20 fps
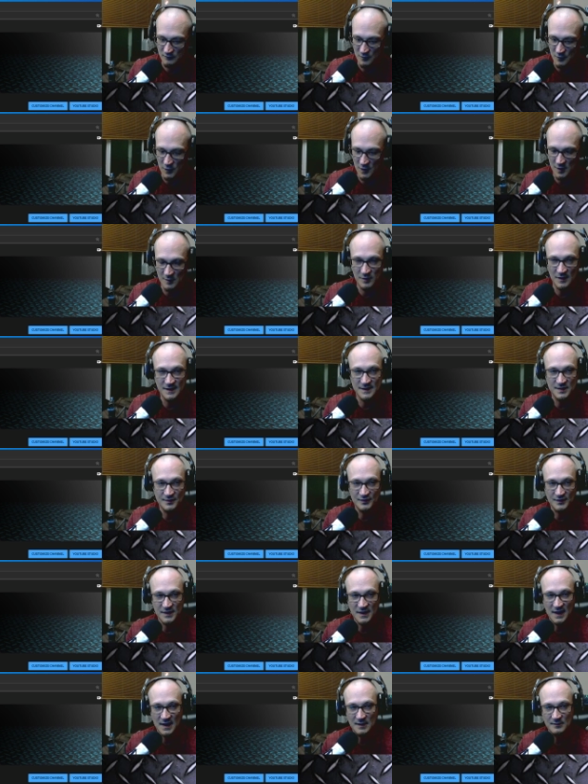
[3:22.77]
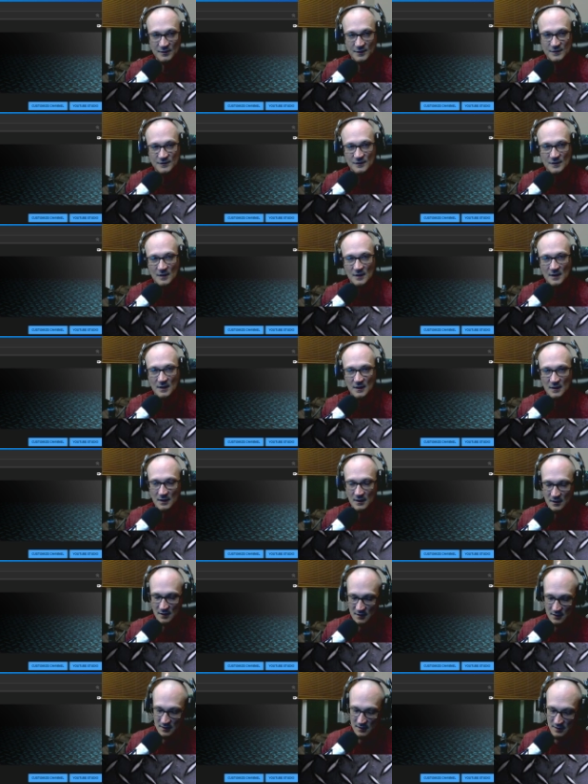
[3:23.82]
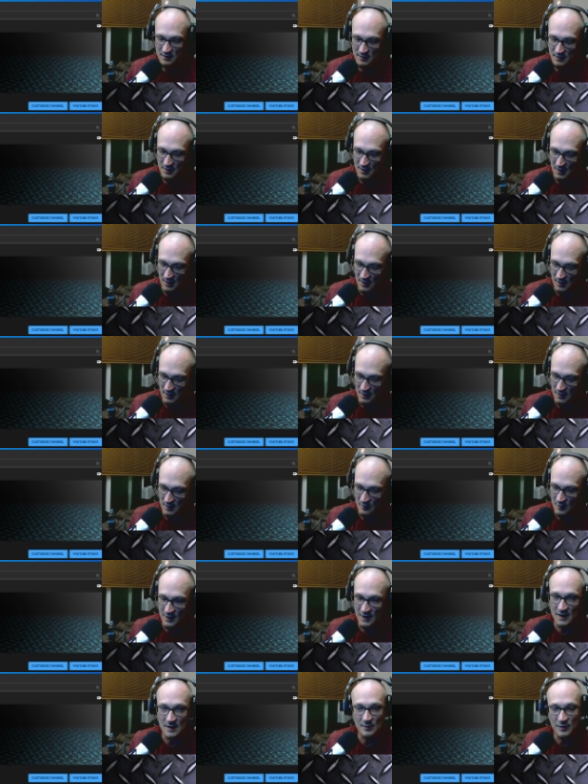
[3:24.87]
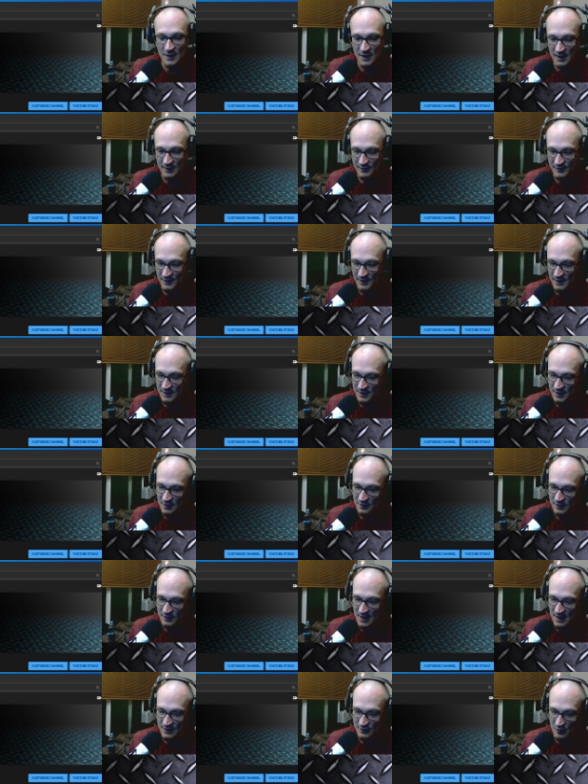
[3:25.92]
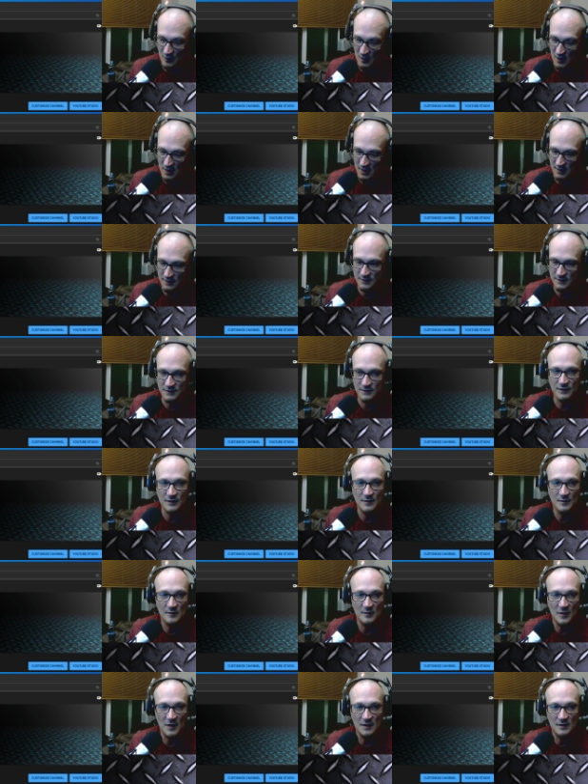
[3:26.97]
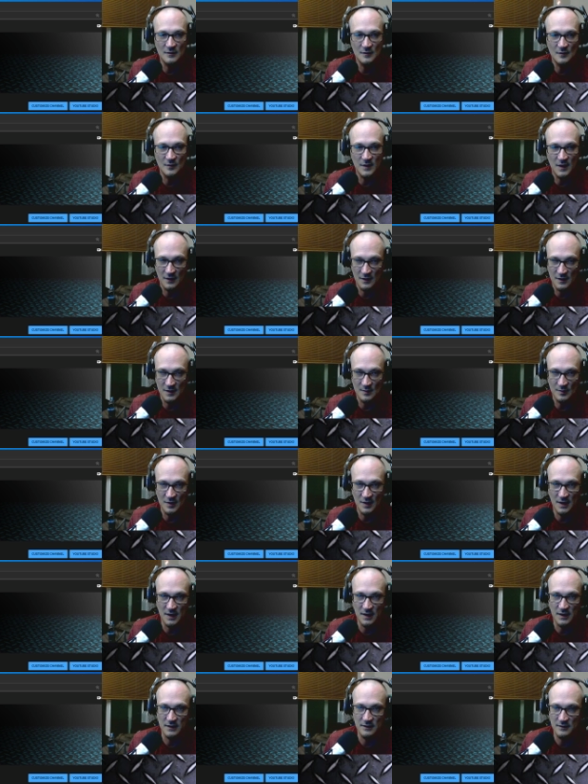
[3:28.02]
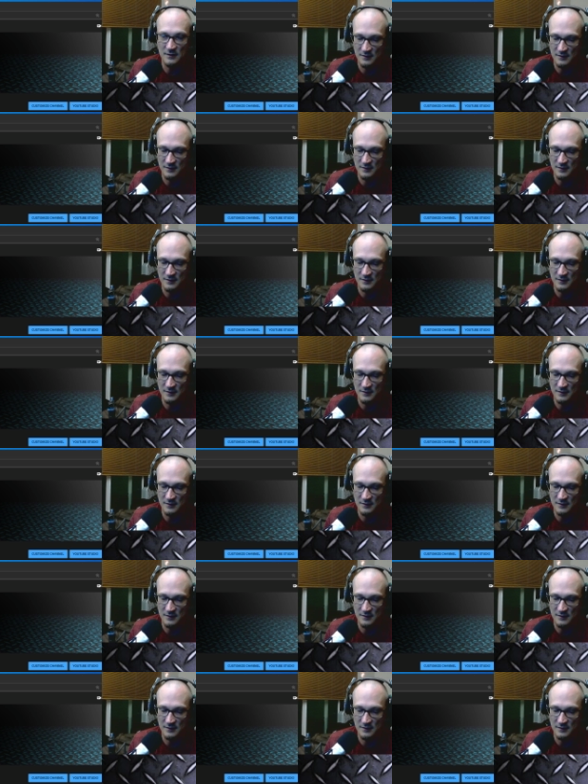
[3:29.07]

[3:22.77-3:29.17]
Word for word: We're gonna play different games. Uh, we're not gonna play everything you know you guys want, but we are gonna play.